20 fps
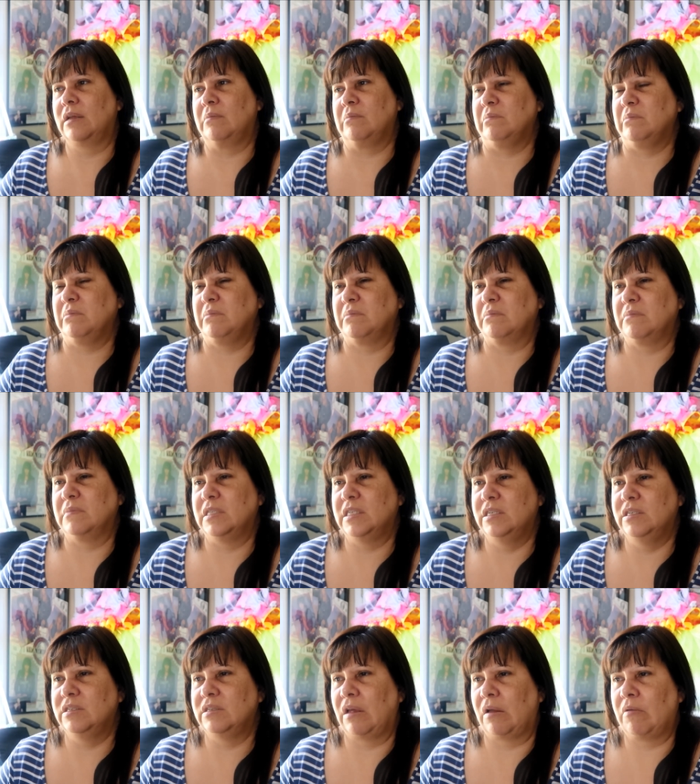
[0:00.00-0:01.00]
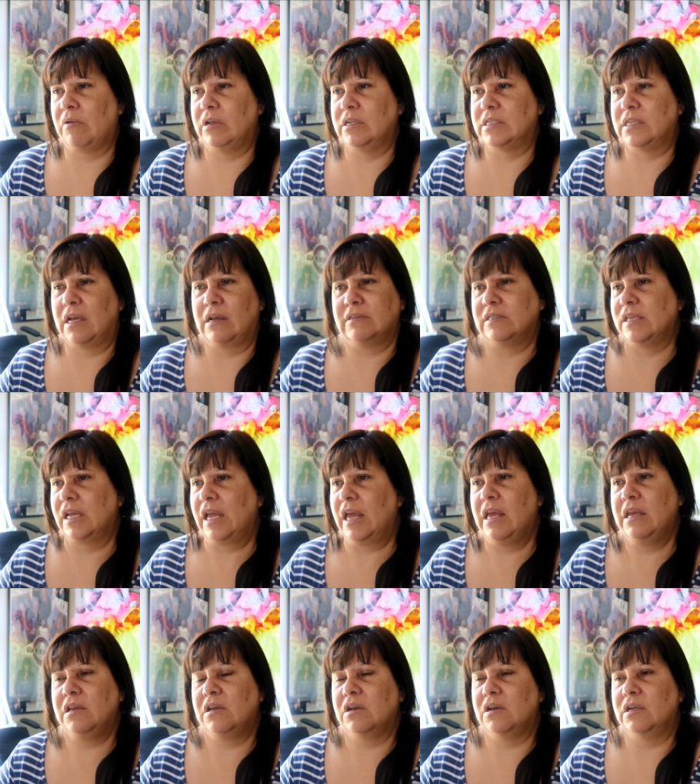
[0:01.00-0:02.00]
like, He's like, what is that? I was like, it
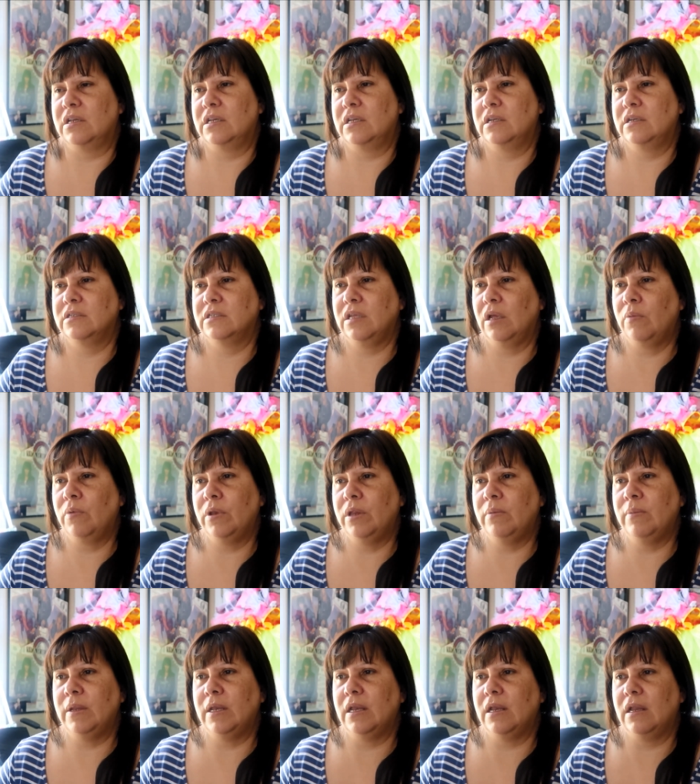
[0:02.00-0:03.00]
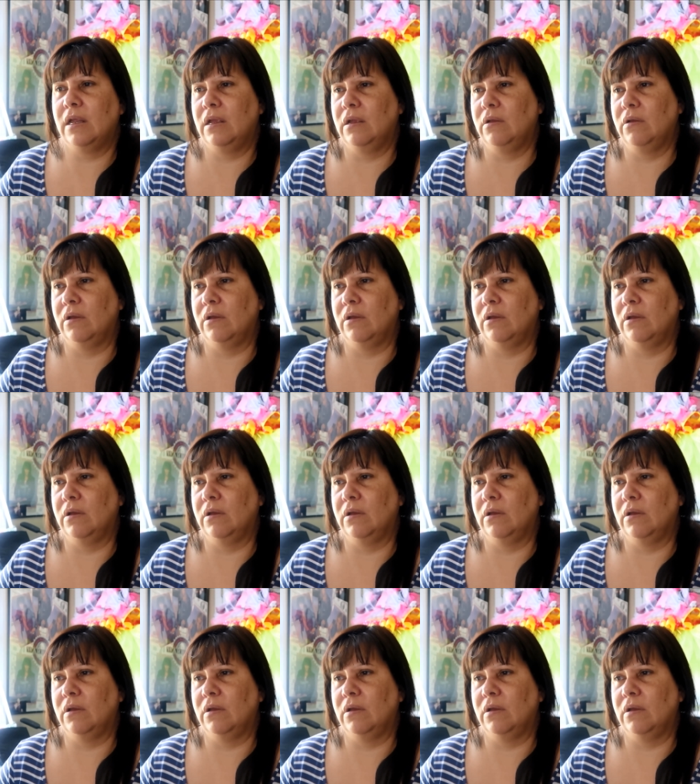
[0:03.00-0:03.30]
ain't good. He's like, what do you mean it ain't